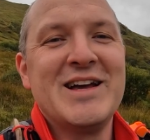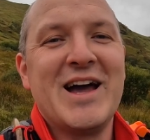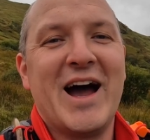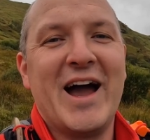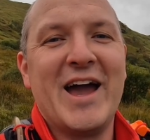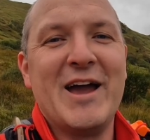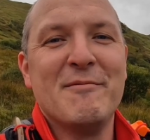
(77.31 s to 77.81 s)

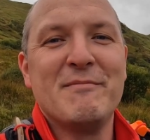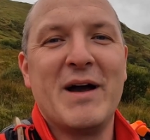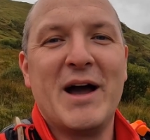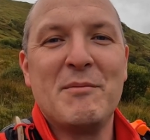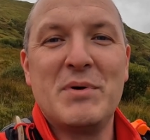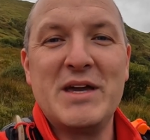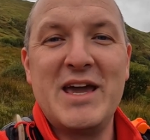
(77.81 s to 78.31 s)

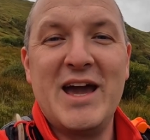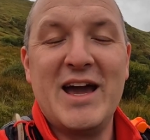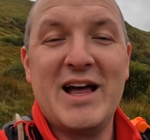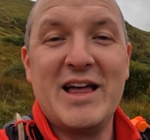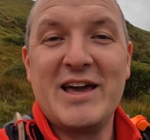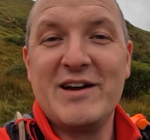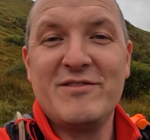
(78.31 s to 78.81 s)
But yeah,
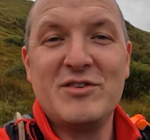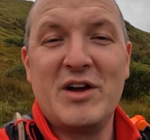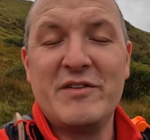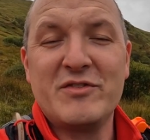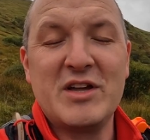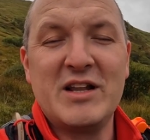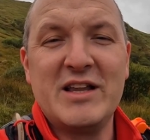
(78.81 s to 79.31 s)
like
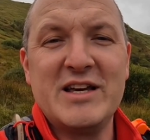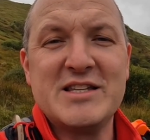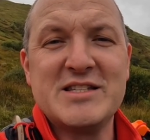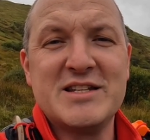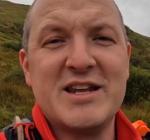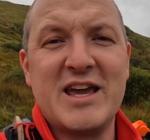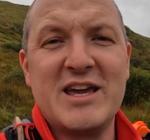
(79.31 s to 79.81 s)
I've got less
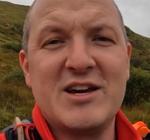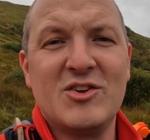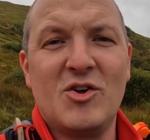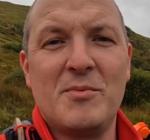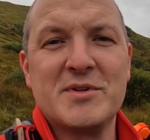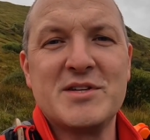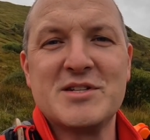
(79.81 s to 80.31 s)
than 9
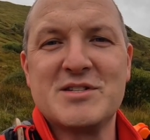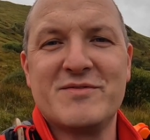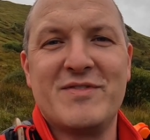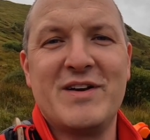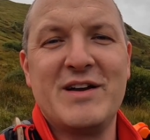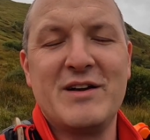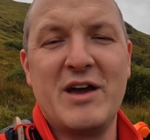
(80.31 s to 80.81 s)
kilometres of
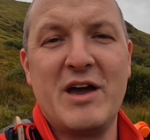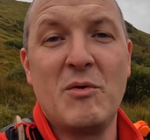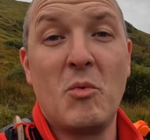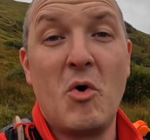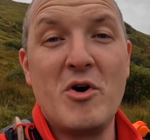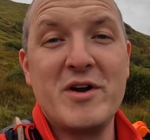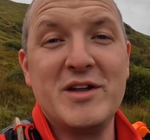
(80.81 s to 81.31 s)

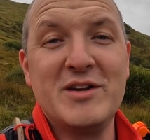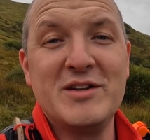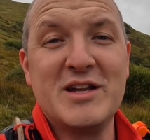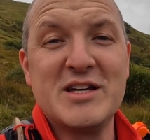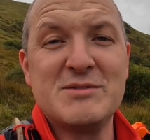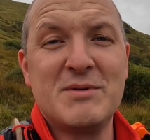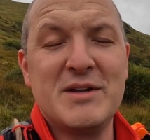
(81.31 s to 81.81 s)
walking in
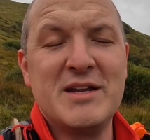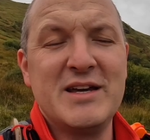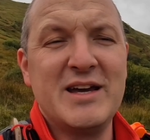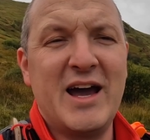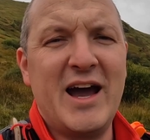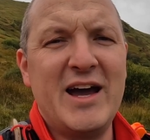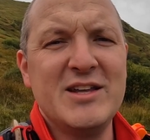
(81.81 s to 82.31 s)
this one
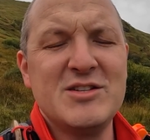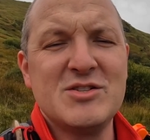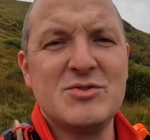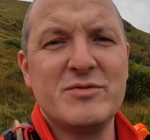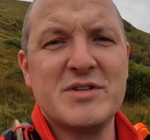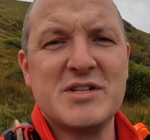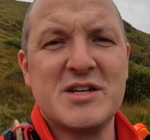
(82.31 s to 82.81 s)
and just
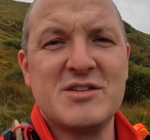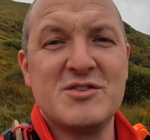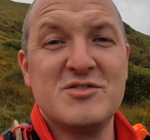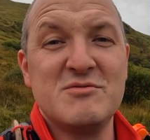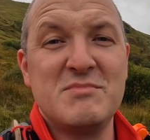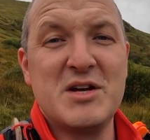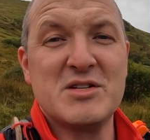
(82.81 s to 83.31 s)
over
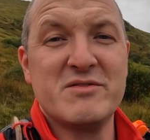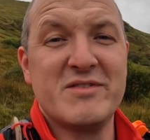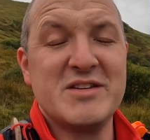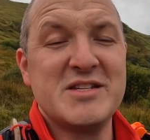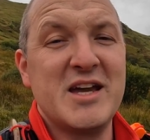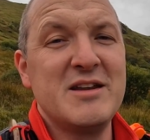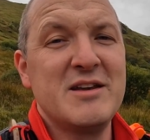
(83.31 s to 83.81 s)
600 metres of
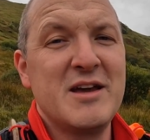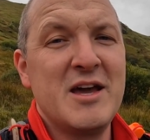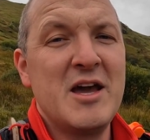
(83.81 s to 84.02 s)
ascent,